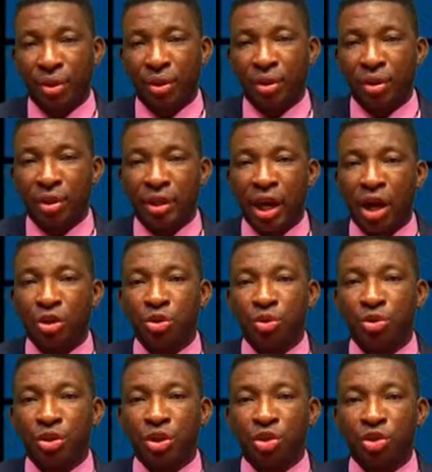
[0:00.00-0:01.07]
The Dow
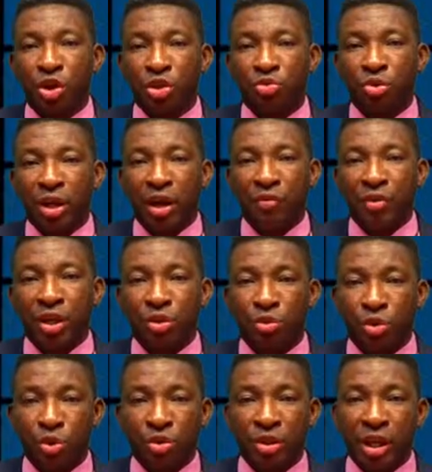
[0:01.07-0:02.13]
Jones Industrial Average
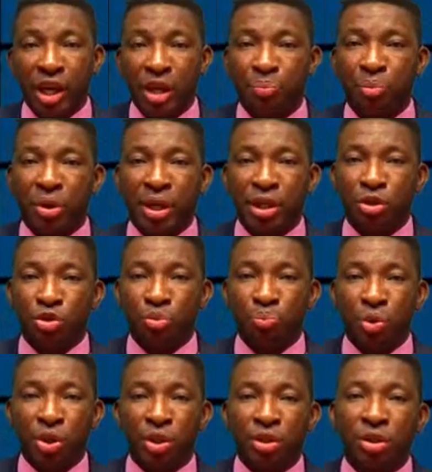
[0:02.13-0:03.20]
rose 8.92
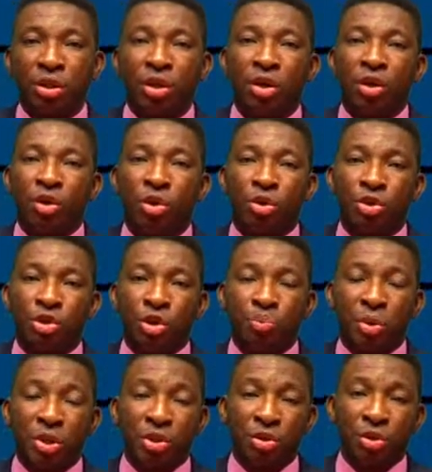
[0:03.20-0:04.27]
points, or
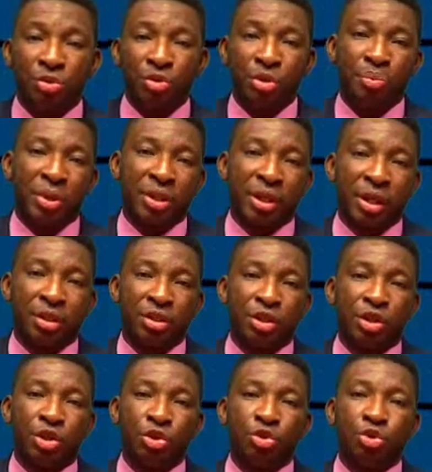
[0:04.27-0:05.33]
0.03%, to